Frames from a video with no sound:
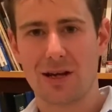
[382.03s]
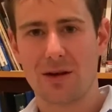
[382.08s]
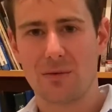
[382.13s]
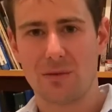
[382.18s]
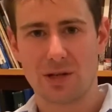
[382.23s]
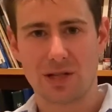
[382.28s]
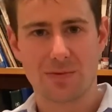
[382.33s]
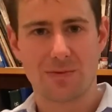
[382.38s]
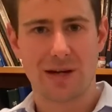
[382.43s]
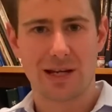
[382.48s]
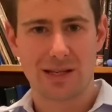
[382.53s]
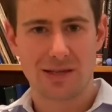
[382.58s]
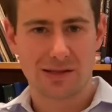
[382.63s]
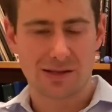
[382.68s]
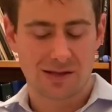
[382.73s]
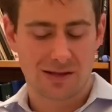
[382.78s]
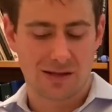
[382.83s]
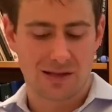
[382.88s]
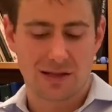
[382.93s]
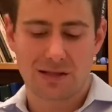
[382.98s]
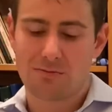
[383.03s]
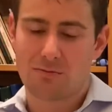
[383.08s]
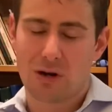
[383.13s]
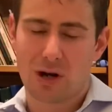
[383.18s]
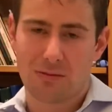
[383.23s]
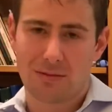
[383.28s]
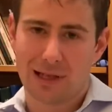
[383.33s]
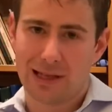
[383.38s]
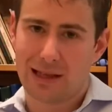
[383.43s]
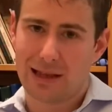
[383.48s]
which means there's
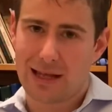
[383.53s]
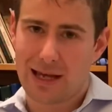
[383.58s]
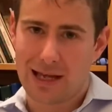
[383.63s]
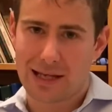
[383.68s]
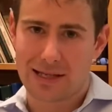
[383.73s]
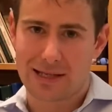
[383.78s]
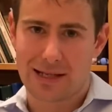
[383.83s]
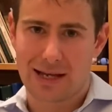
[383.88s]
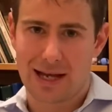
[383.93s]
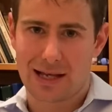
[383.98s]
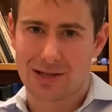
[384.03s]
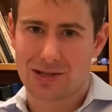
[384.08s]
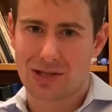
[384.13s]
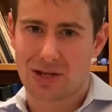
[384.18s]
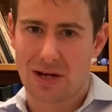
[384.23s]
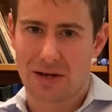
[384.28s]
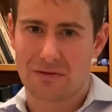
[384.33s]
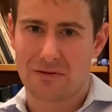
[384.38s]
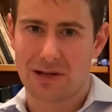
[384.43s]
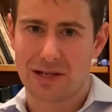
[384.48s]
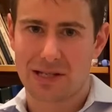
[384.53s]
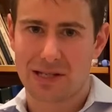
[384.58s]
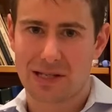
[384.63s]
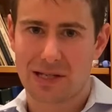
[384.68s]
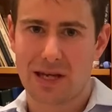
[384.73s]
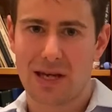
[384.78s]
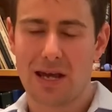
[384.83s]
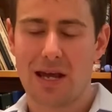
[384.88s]
probably less downside risk.